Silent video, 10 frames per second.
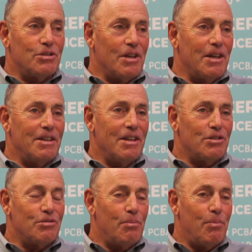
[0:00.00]
in
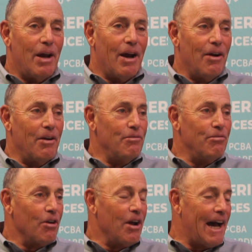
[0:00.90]
disrepair and
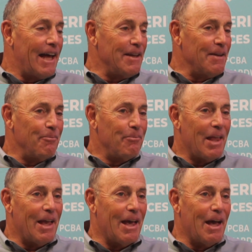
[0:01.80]
forgotten,
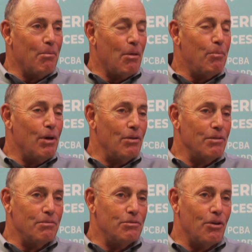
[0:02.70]
that built
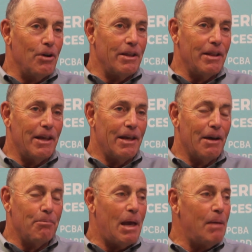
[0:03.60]
during
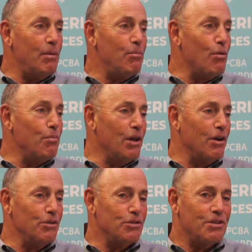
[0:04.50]
the baby boom
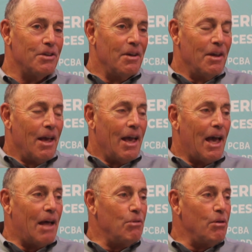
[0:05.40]
years,
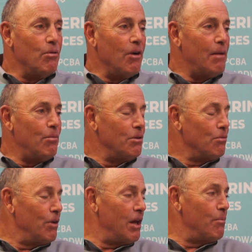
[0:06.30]
and we were able to
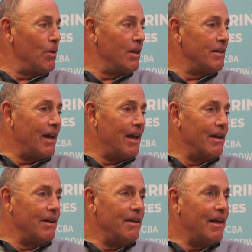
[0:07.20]
rehabilitate
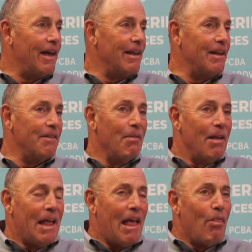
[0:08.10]
it. And
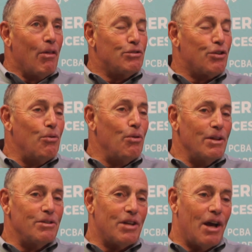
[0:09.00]
the school
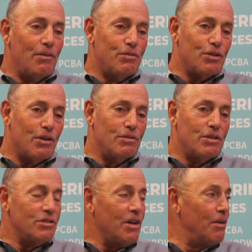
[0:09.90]
itself serves
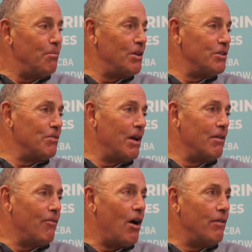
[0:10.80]
as our
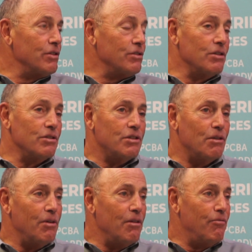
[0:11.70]
administrative offices,
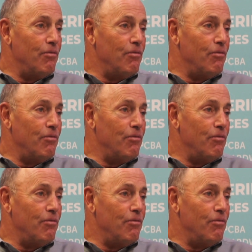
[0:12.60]
and we've